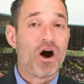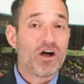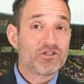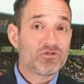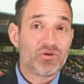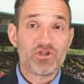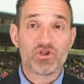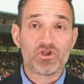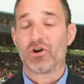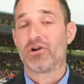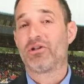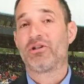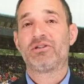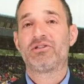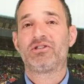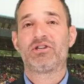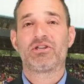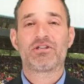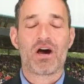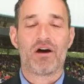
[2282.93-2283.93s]
Wall Street
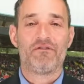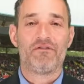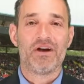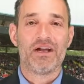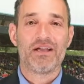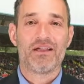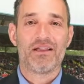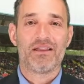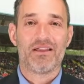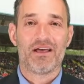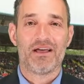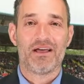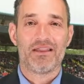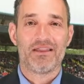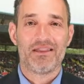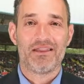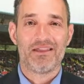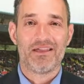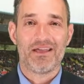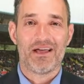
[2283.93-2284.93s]
Journal is covering
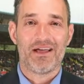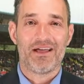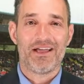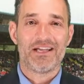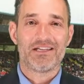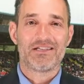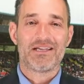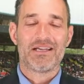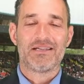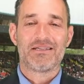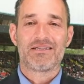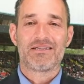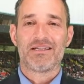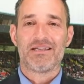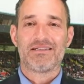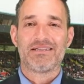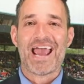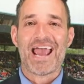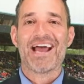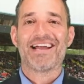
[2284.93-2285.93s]

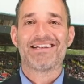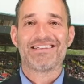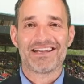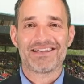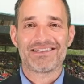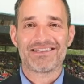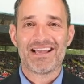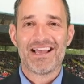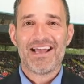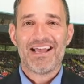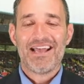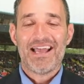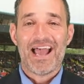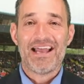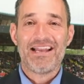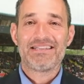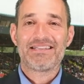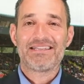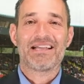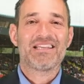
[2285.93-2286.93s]
his antics.
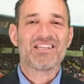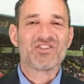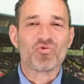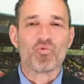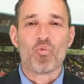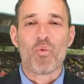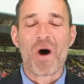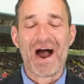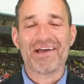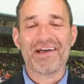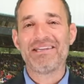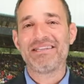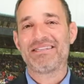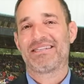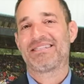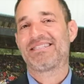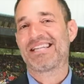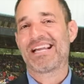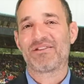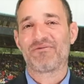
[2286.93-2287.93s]
And he's got this
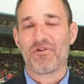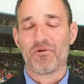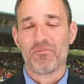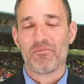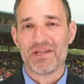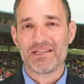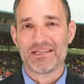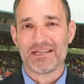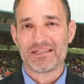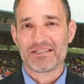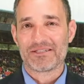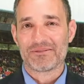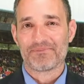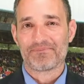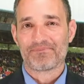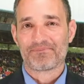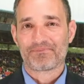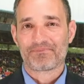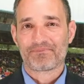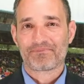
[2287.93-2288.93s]
wildly successful
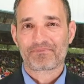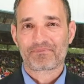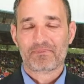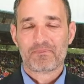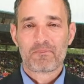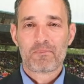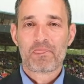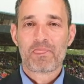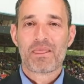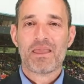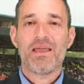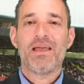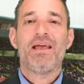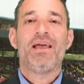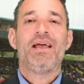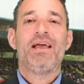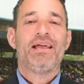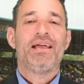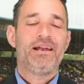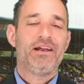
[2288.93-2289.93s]
business.
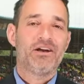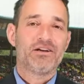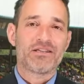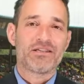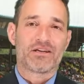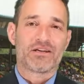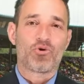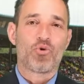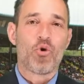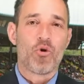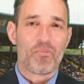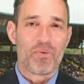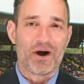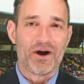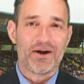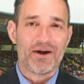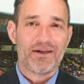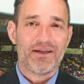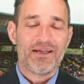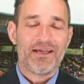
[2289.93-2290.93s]
And here's the cool
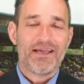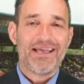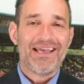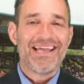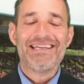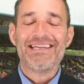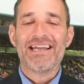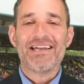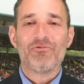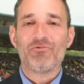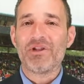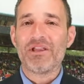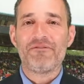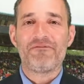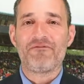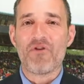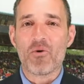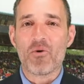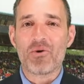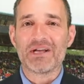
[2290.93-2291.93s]
part. He didn't
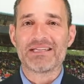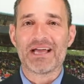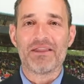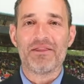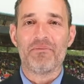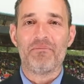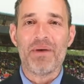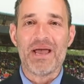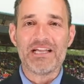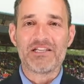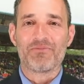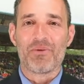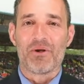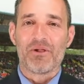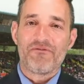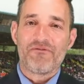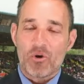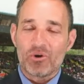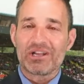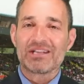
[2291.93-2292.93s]
really focus on the
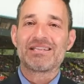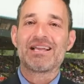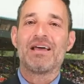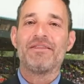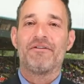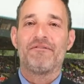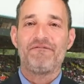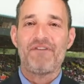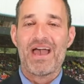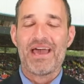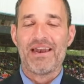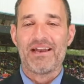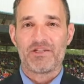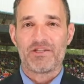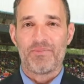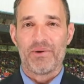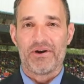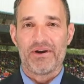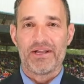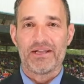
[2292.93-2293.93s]
baseball. He focused on the
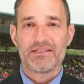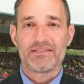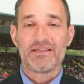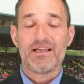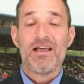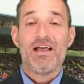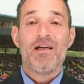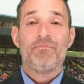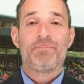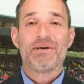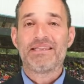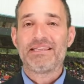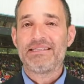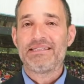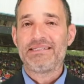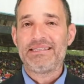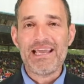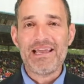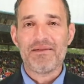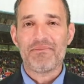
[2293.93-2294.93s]
fan experience.
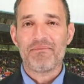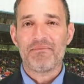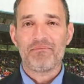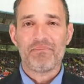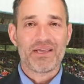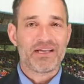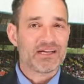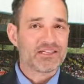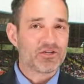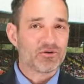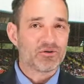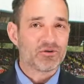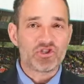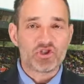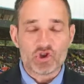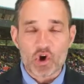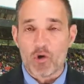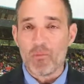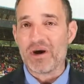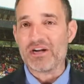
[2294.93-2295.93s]
But the team, because there
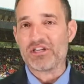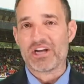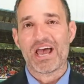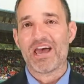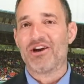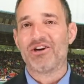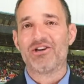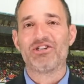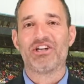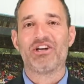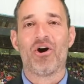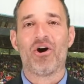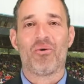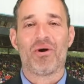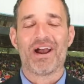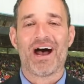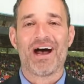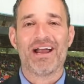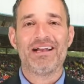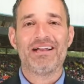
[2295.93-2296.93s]
was so much energy
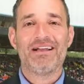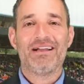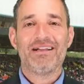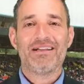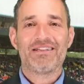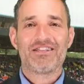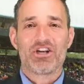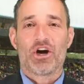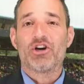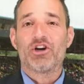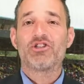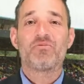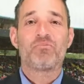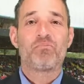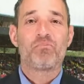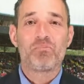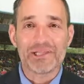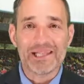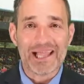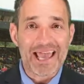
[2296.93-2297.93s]
going on,
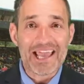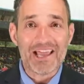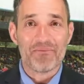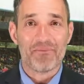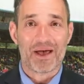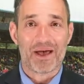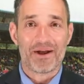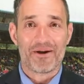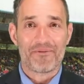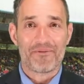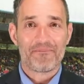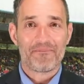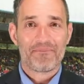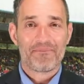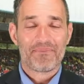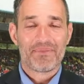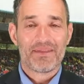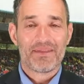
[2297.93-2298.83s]
starts playing better.